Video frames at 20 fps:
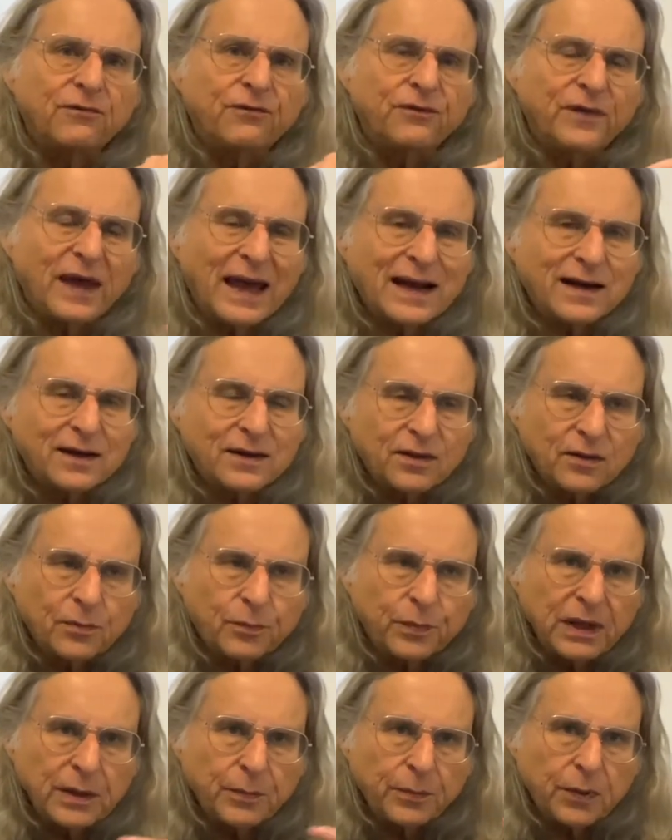In
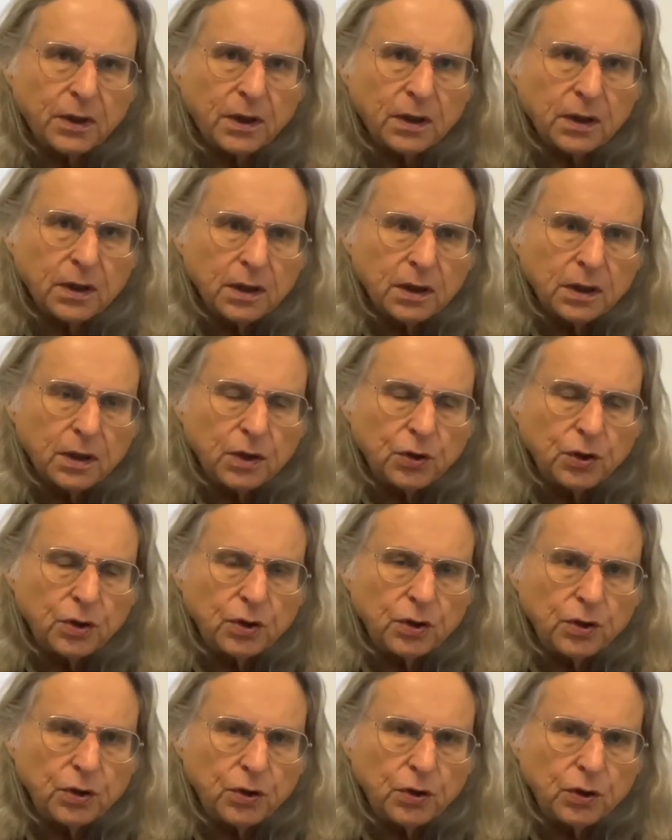fact, the people
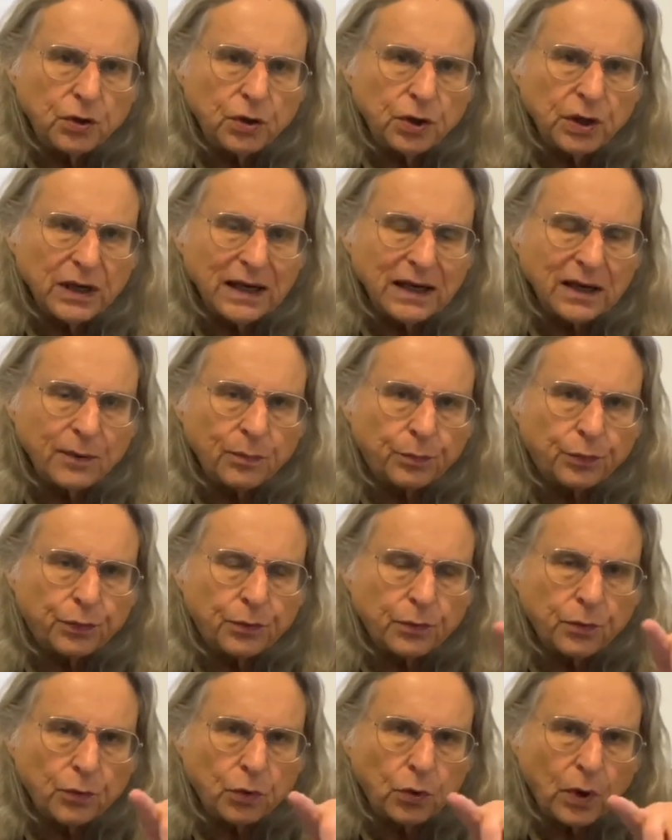
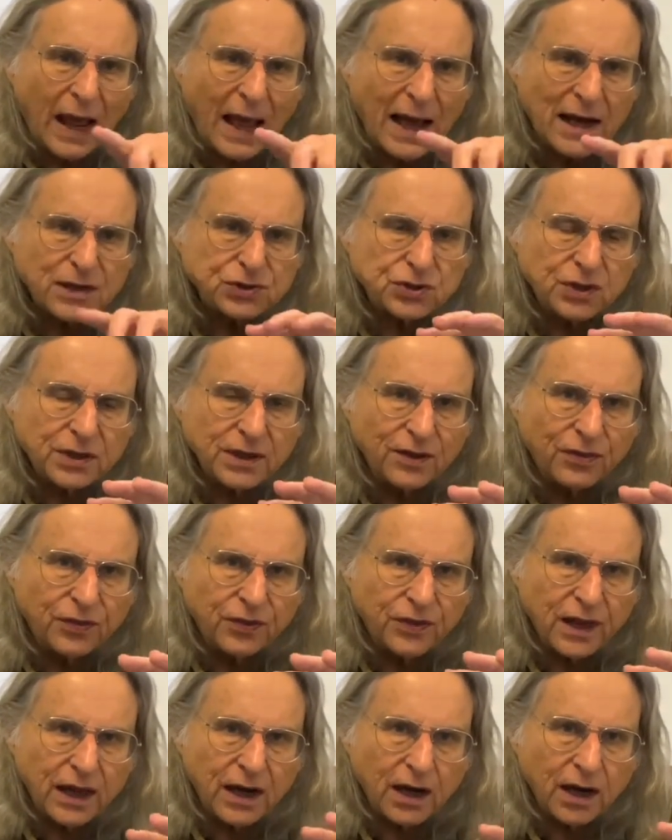it, who
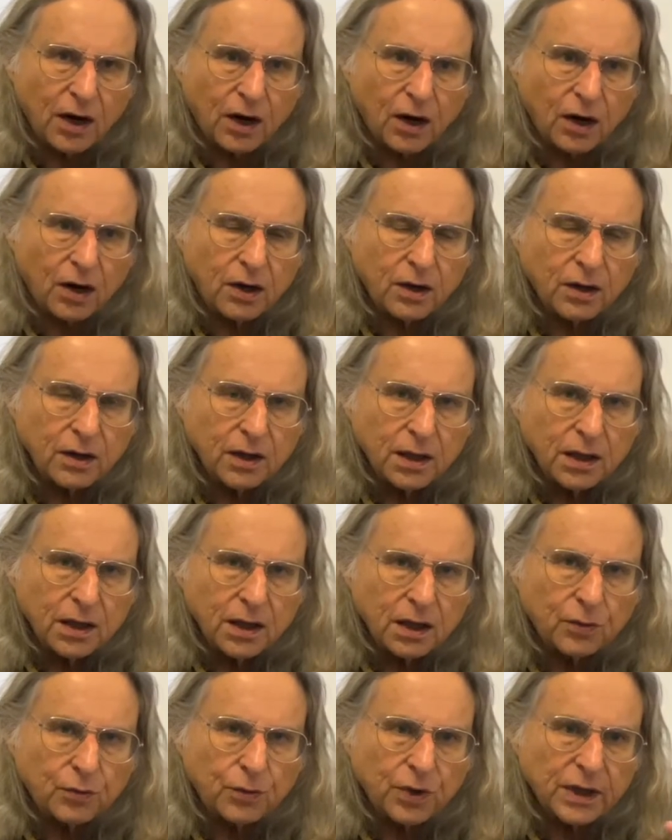actually there
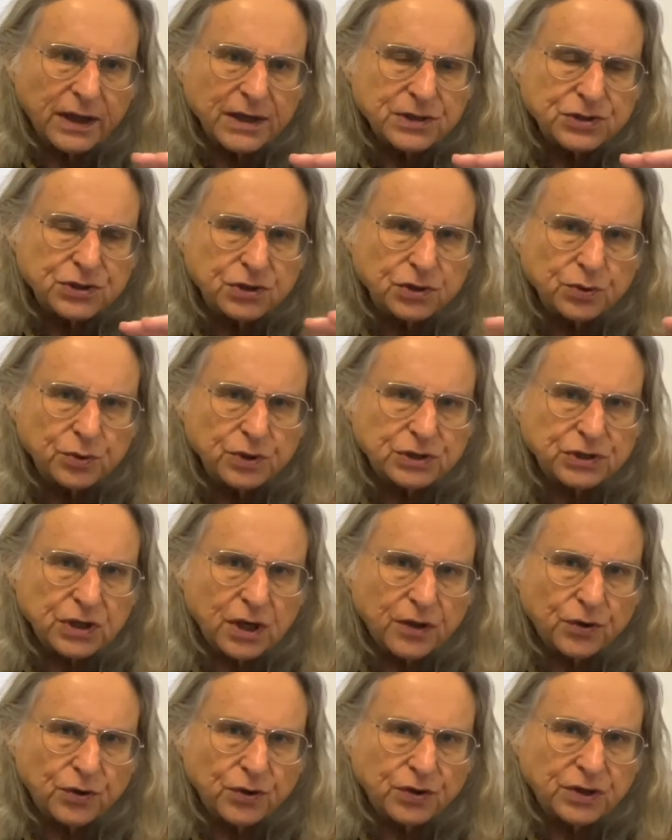in relation to
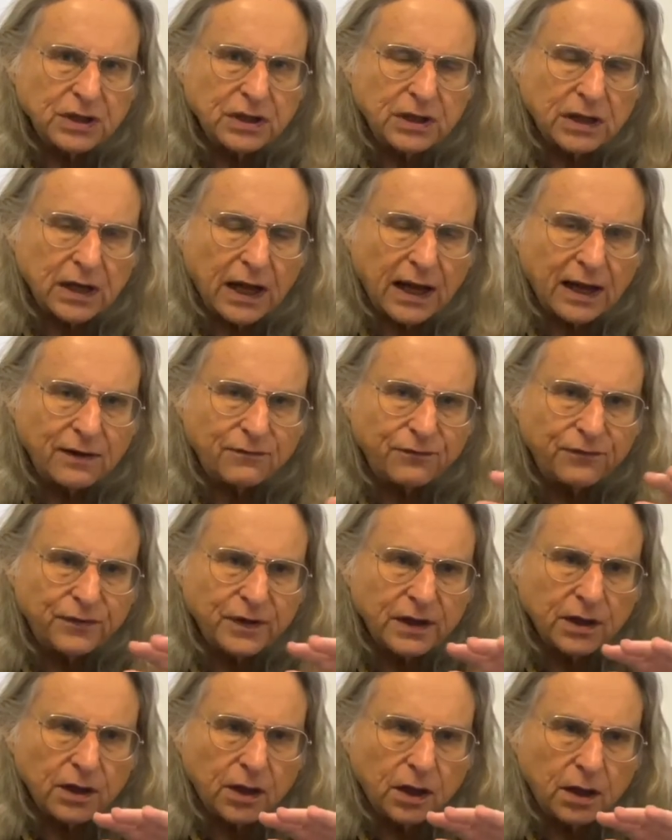each other did
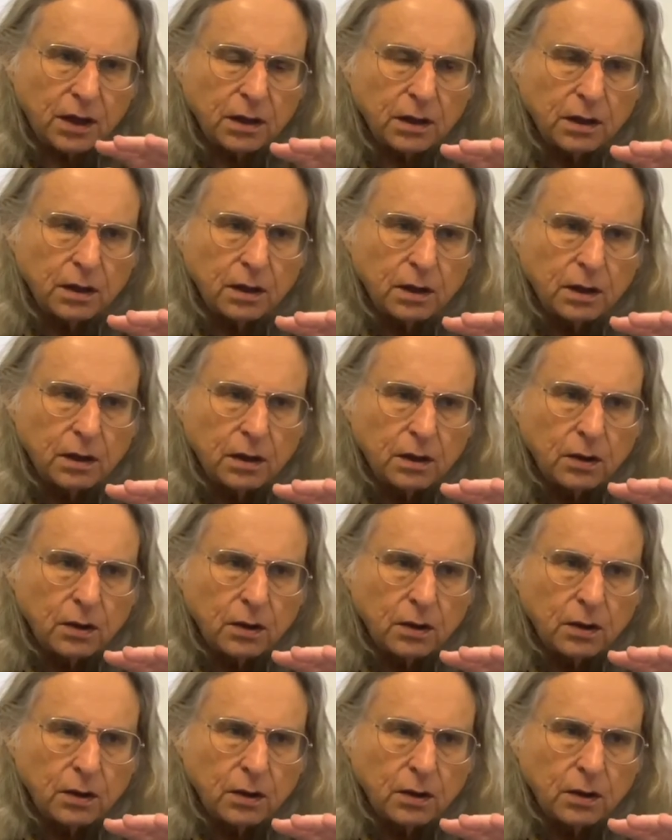not feel